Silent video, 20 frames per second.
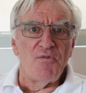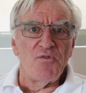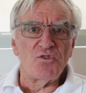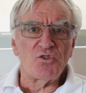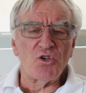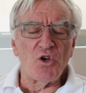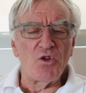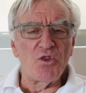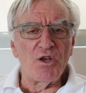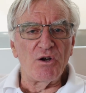
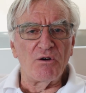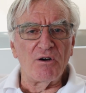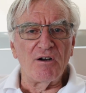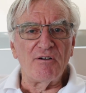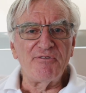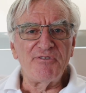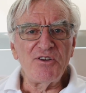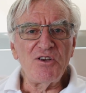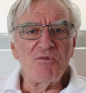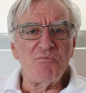So there
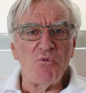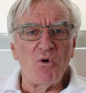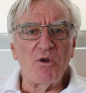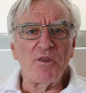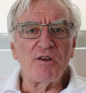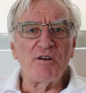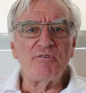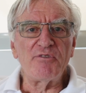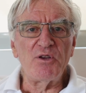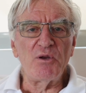were more
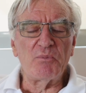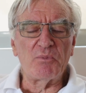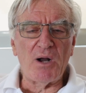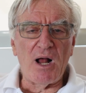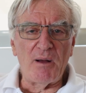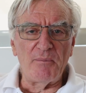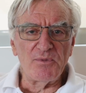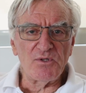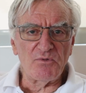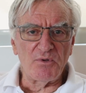than a few
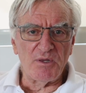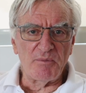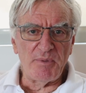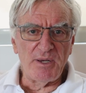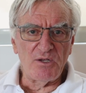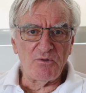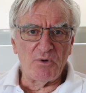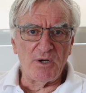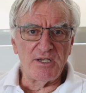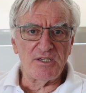problems with the
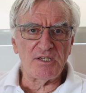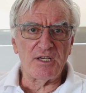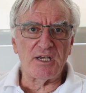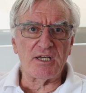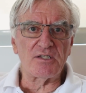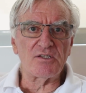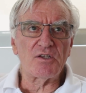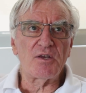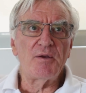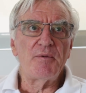
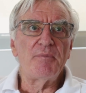B-26.